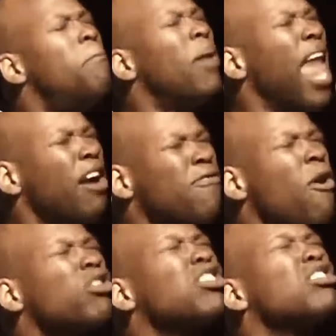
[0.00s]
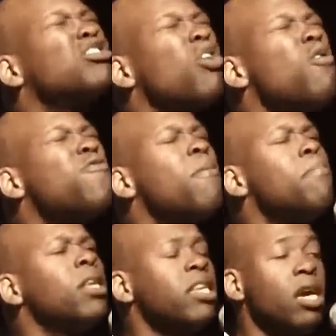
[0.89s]
Black folks are so
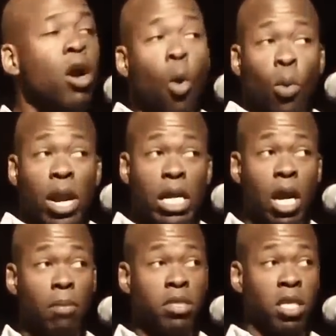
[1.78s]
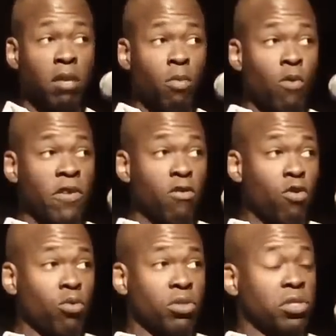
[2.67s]
familiar when it comes to the movie
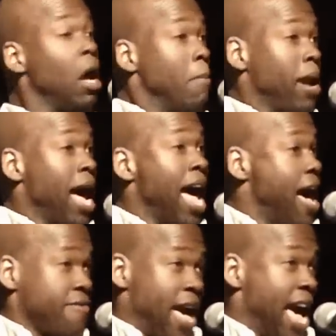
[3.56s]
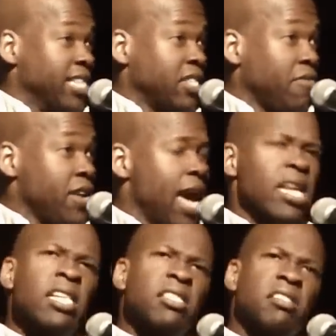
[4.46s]
Roots, but I have, as of
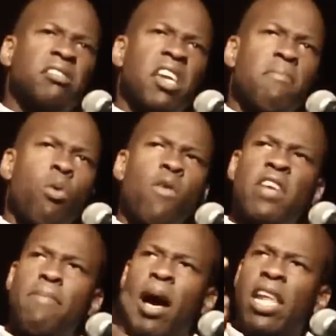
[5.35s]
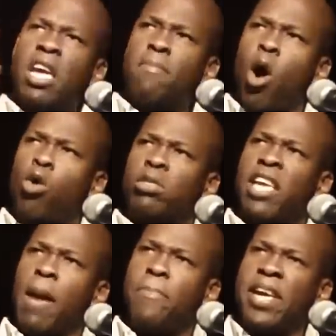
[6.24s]
yet, to see a movie about
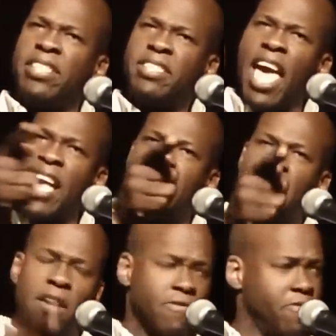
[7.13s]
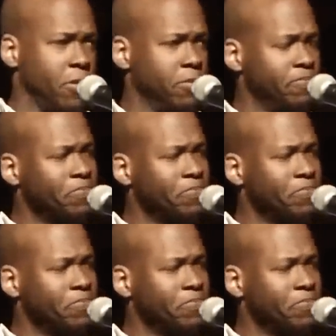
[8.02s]
Imhotep. It's as if.